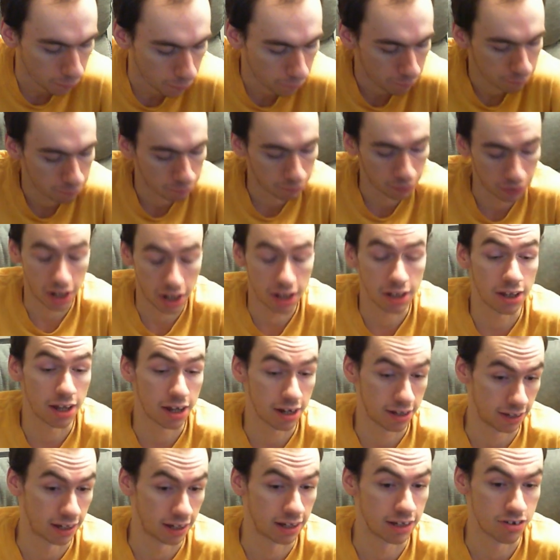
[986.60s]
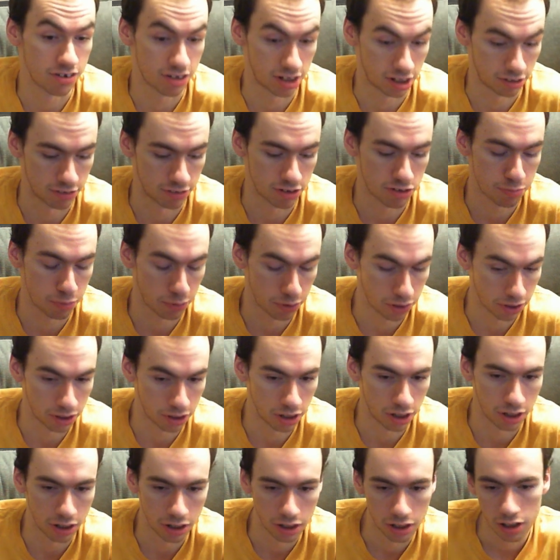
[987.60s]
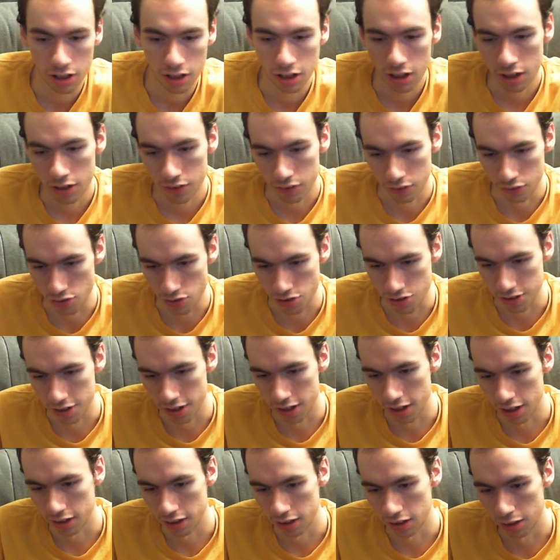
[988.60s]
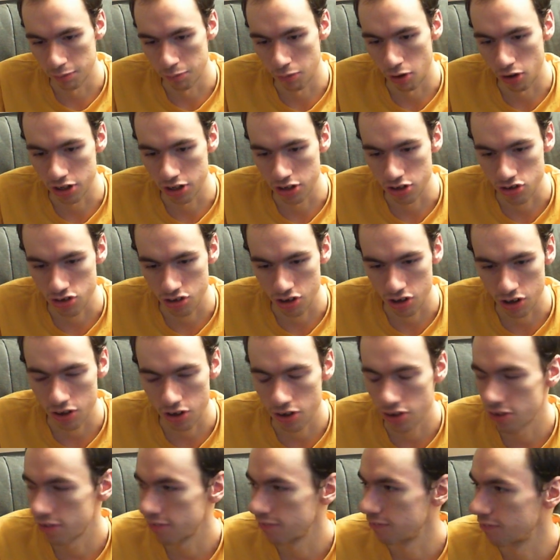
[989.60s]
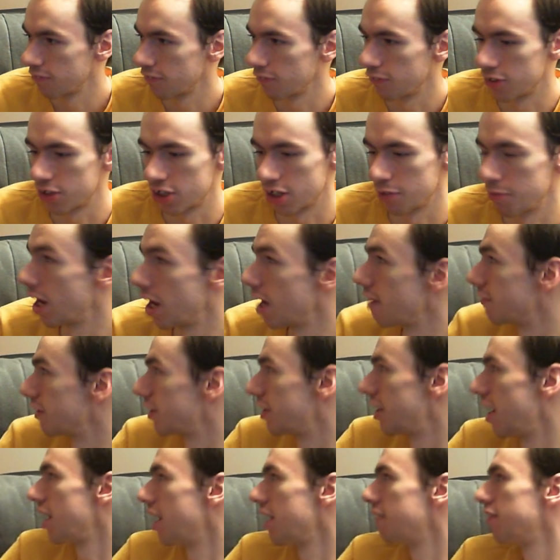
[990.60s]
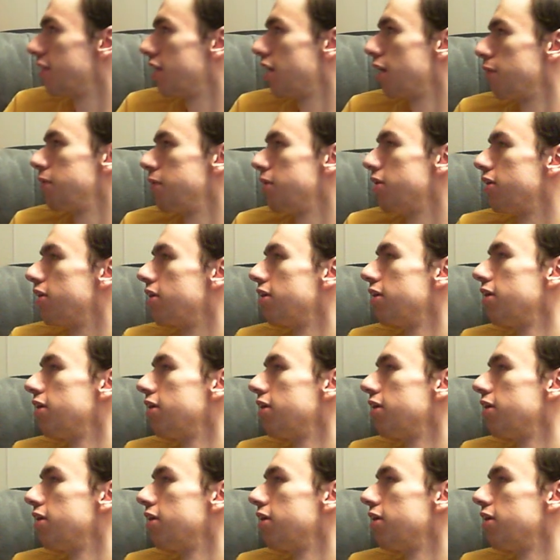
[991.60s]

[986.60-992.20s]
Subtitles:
But I like that stuff. It's pretty good. There's the Limon Sol, which, I mean, I have a can of it up here.